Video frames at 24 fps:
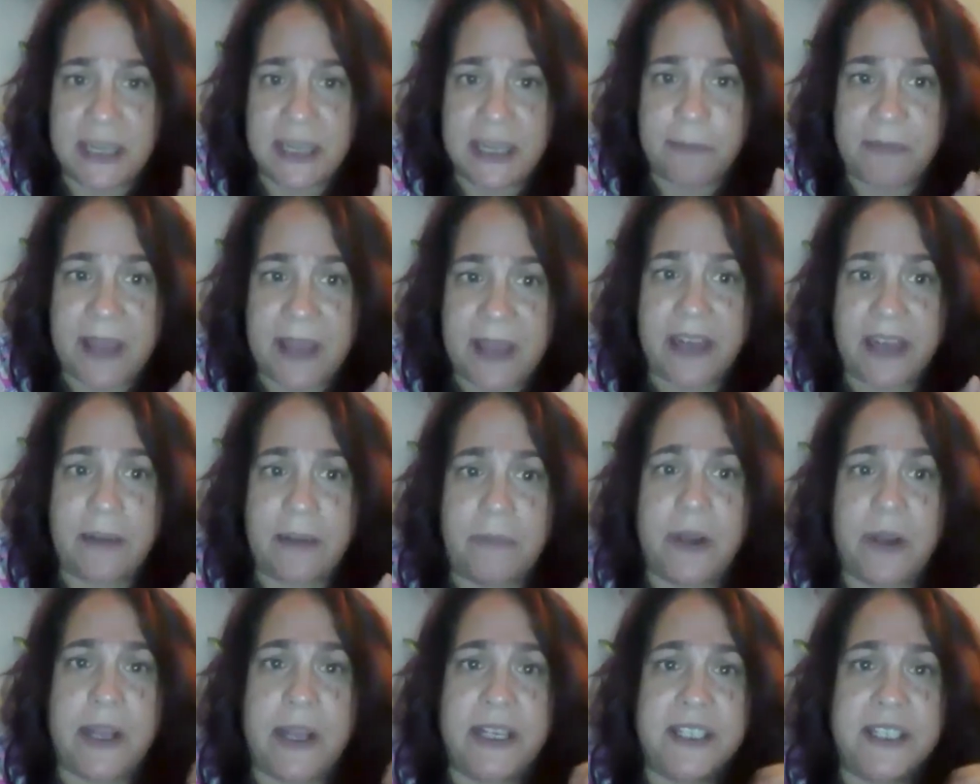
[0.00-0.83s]
keep that in
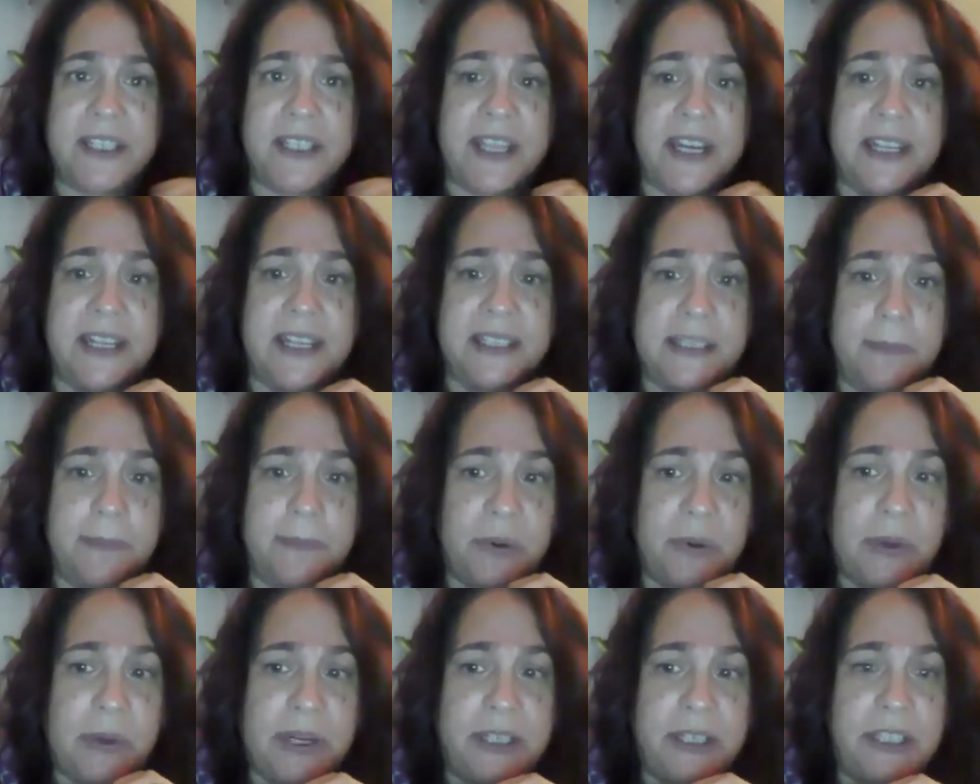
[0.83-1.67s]
mind that it's
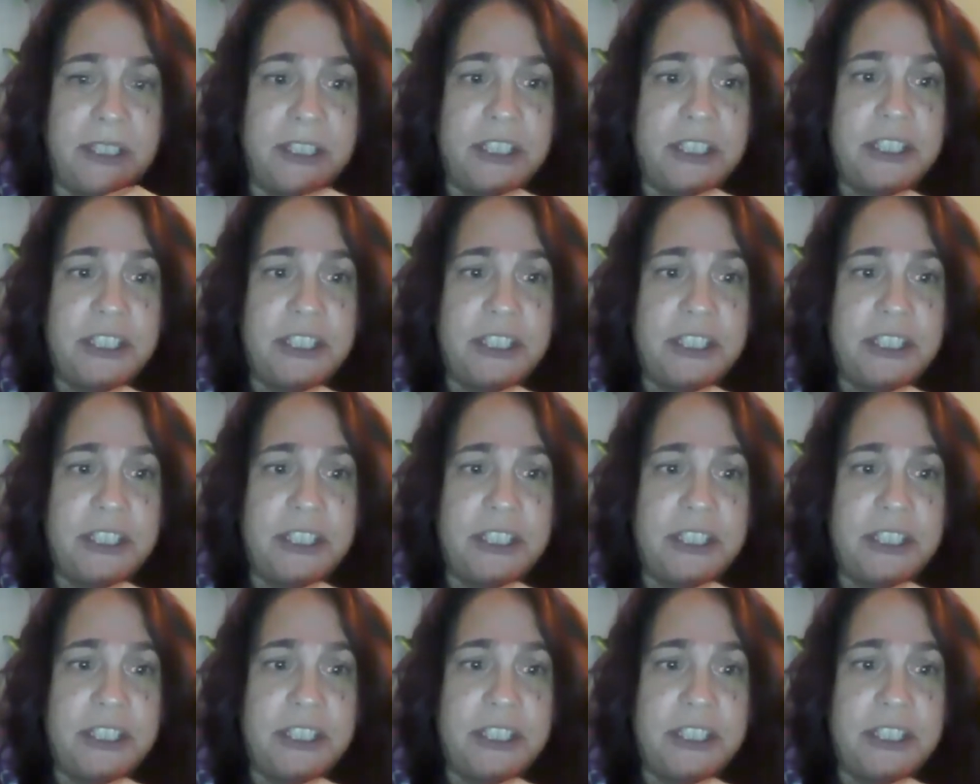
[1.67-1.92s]
important